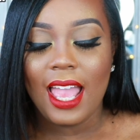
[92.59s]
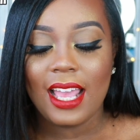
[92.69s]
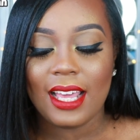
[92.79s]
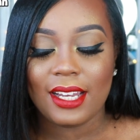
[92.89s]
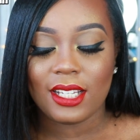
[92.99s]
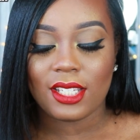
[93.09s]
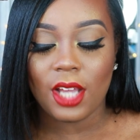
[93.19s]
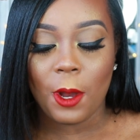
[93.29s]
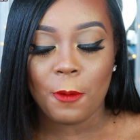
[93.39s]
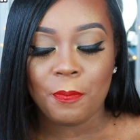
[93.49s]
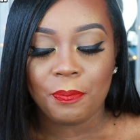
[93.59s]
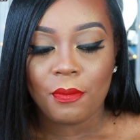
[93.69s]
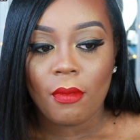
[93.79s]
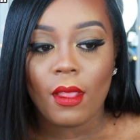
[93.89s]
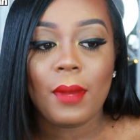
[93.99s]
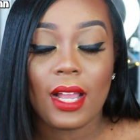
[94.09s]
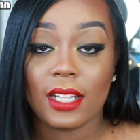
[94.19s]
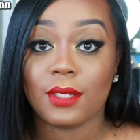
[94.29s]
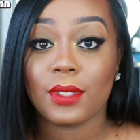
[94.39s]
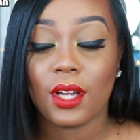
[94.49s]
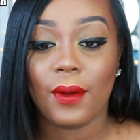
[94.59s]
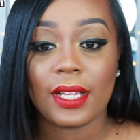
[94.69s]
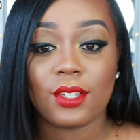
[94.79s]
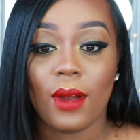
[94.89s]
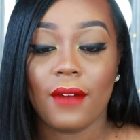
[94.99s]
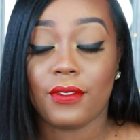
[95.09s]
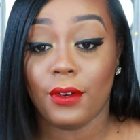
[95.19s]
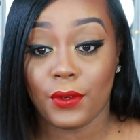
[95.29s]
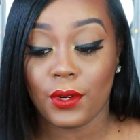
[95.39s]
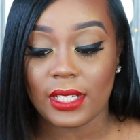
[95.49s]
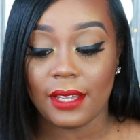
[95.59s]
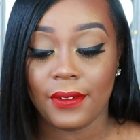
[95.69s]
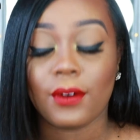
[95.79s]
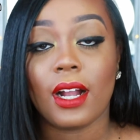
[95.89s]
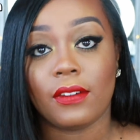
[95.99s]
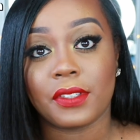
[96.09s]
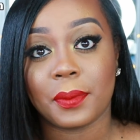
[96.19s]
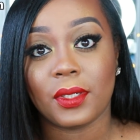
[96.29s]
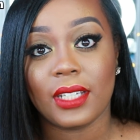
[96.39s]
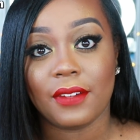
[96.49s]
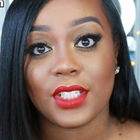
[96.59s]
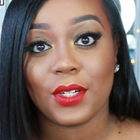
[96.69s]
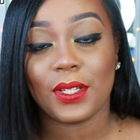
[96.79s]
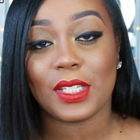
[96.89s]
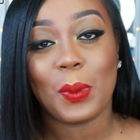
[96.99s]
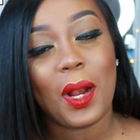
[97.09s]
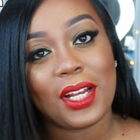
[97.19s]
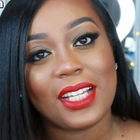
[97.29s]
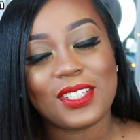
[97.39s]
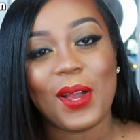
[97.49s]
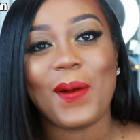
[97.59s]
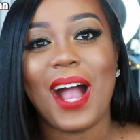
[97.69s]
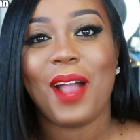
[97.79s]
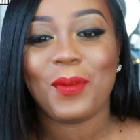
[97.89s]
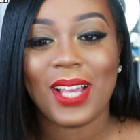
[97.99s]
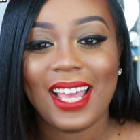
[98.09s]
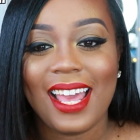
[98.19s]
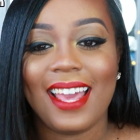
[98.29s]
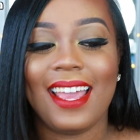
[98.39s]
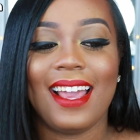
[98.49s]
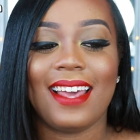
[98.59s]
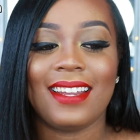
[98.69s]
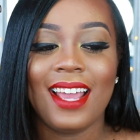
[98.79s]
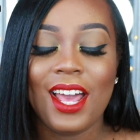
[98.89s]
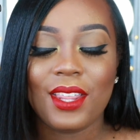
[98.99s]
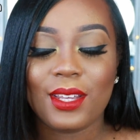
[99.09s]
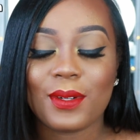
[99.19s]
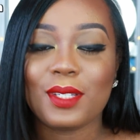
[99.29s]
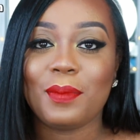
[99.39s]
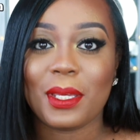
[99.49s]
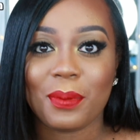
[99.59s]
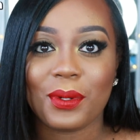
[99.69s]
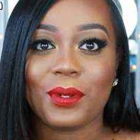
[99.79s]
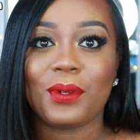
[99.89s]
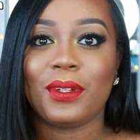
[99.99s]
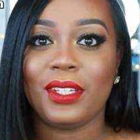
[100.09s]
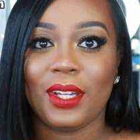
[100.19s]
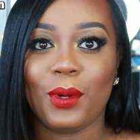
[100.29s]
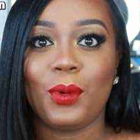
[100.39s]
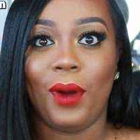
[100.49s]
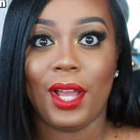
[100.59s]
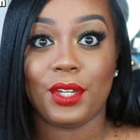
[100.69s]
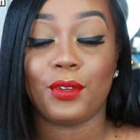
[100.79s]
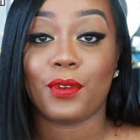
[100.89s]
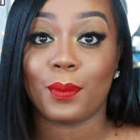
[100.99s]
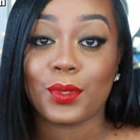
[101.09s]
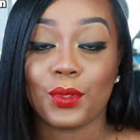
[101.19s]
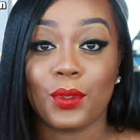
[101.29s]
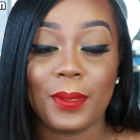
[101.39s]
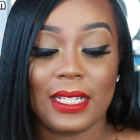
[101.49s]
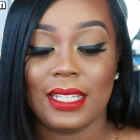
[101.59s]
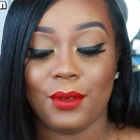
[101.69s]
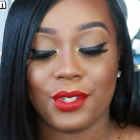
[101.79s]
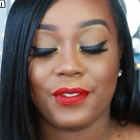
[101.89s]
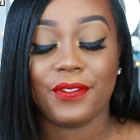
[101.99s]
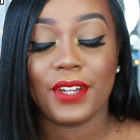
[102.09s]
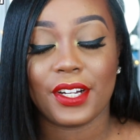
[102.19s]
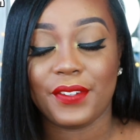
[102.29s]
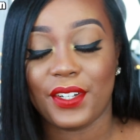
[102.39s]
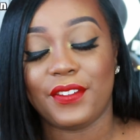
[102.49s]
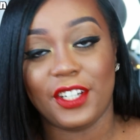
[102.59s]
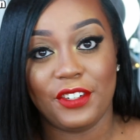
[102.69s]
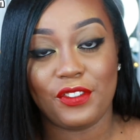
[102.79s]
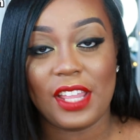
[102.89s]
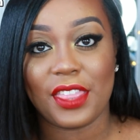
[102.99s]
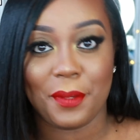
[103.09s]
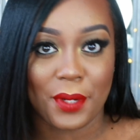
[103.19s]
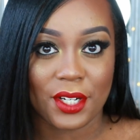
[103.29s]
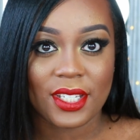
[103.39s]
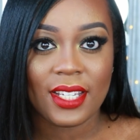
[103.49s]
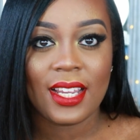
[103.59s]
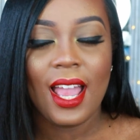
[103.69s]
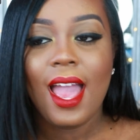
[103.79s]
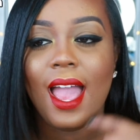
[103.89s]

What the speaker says: And so my cousin was going, so of course I felt comfortable enough to go to this party. So I went, and there were some people, you know, who I knew from school because I was a very, very, very friendly person.